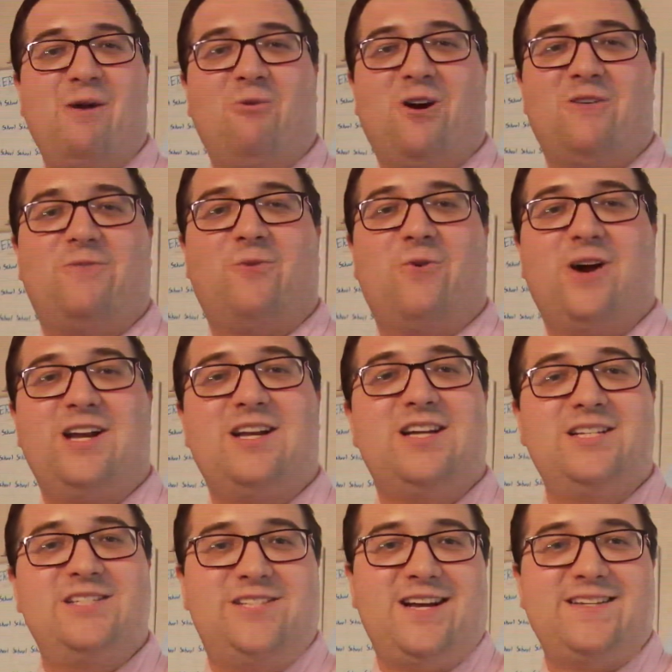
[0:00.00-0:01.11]
word for
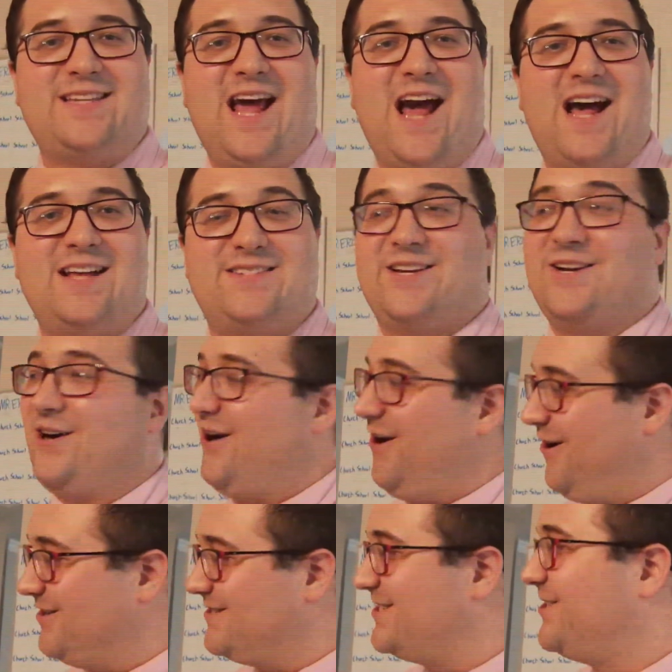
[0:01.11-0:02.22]
it, just ask
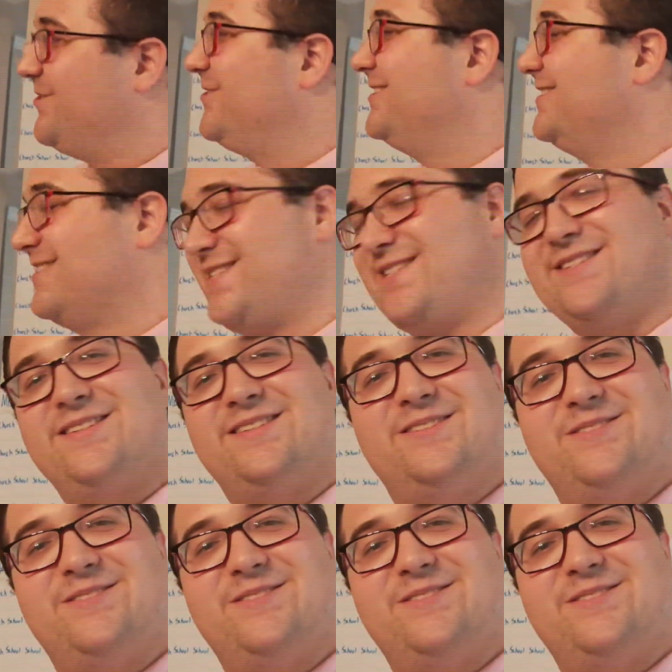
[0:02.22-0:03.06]
our students.